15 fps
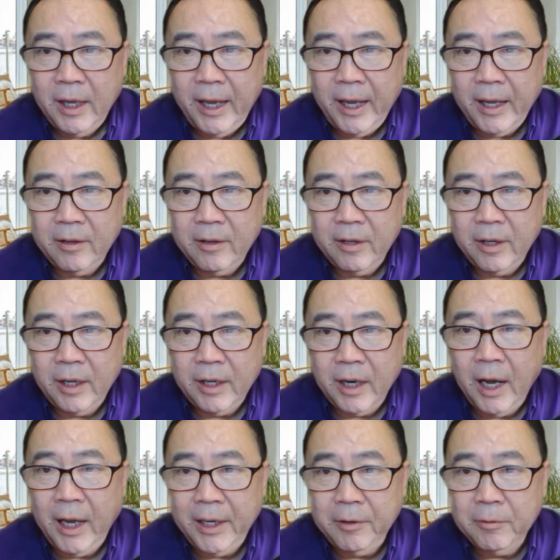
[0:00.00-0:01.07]
and
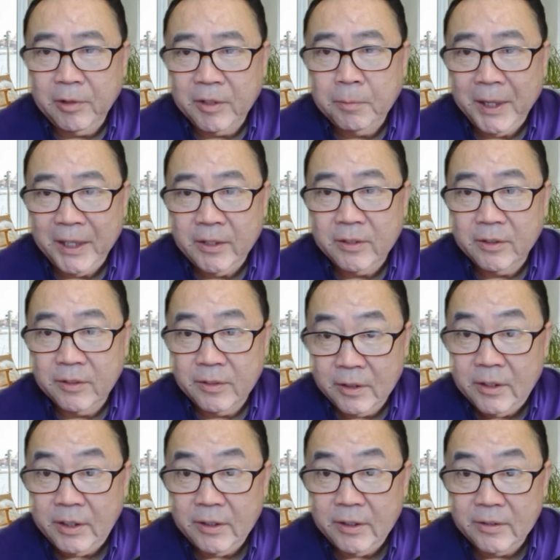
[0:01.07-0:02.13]
highly respected
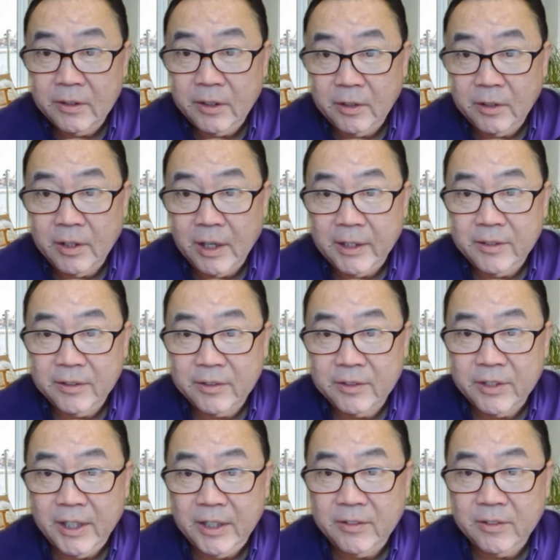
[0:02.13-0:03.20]
cities in the United
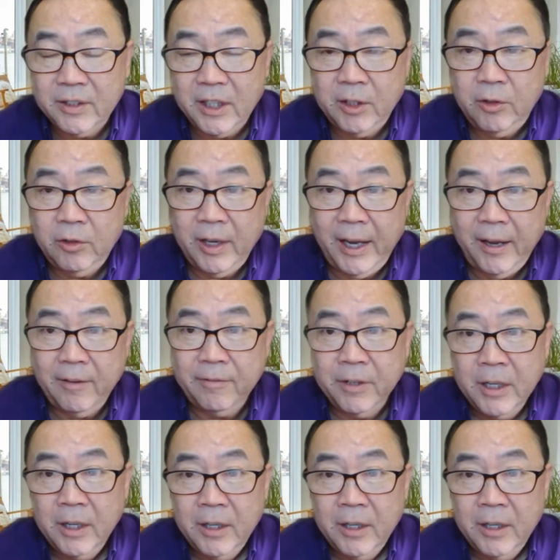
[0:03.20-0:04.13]
States, and then you have